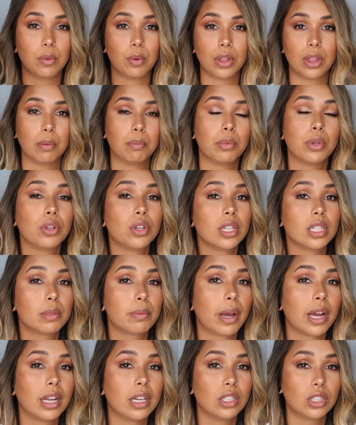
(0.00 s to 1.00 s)
with a beauty
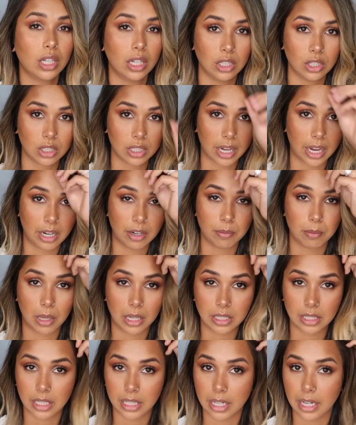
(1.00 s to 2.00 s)
sponge and just kind of
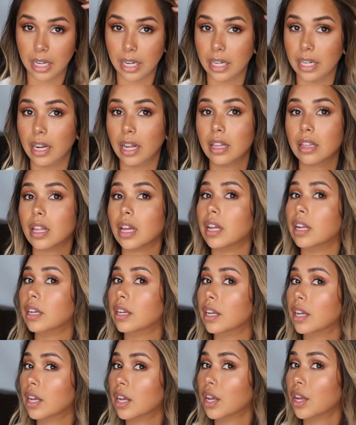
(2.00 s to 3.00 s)
blend it in, and
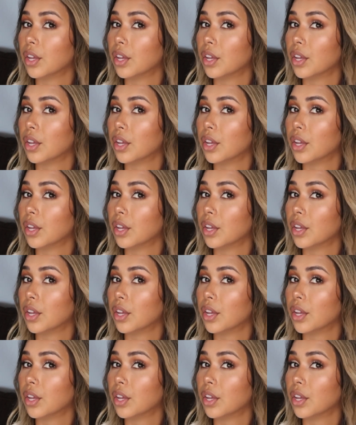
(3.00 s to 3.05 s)
then